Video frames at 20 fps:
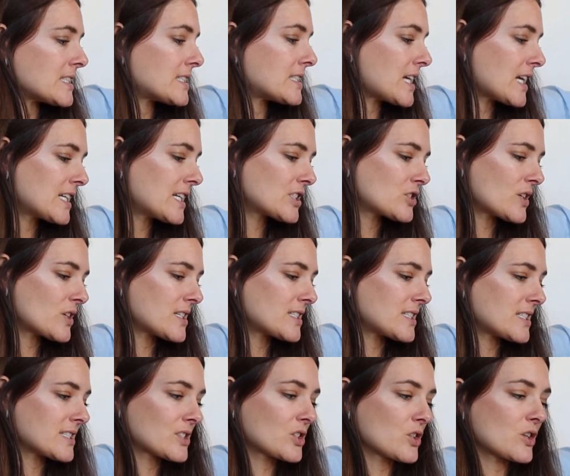stunning
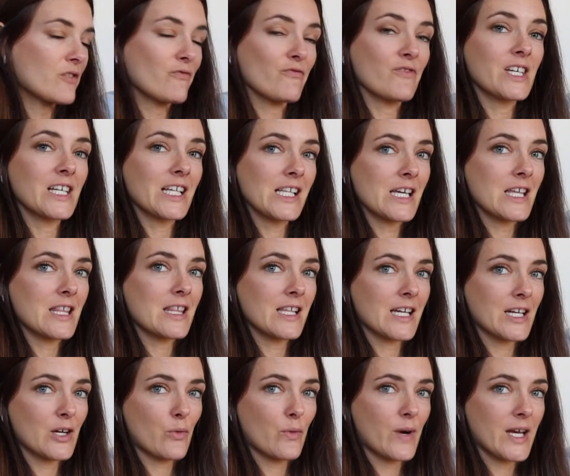dress. It's got a really
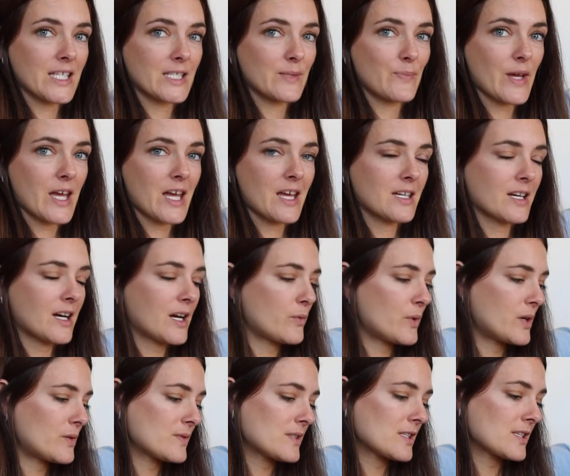thick waistband. I
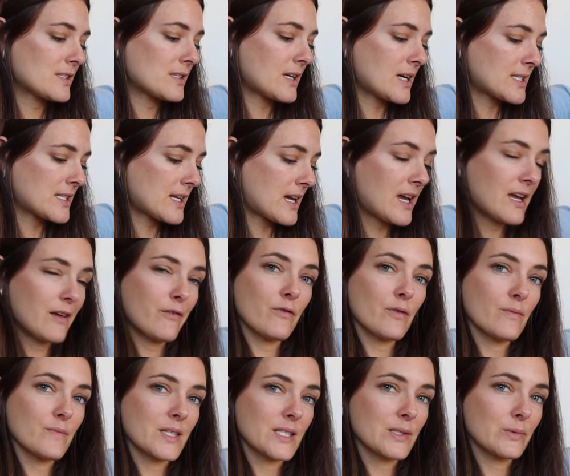went with a size 8
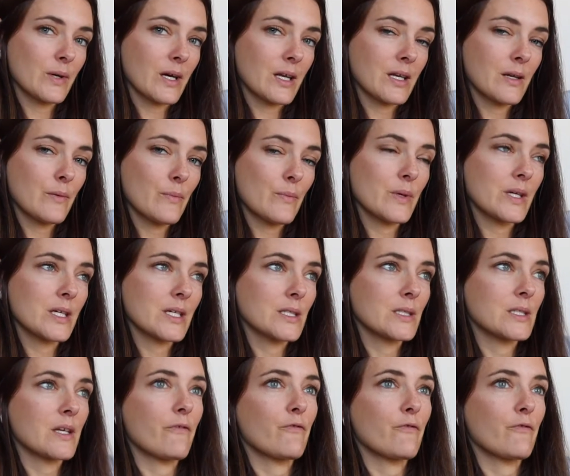from this one because a